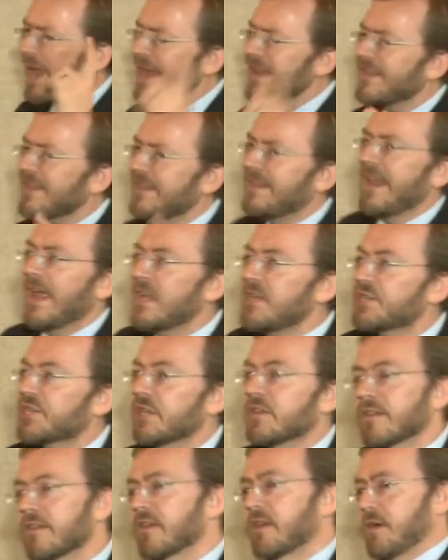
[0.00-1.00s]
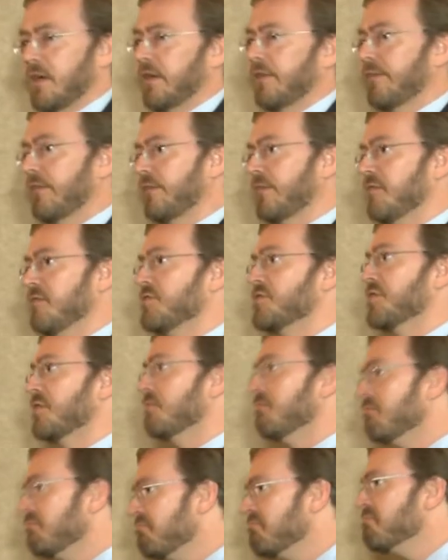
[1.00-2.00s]
pays attention to the
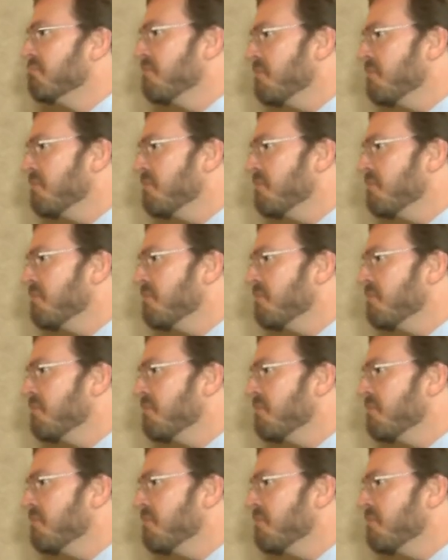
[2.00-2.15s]
Constitution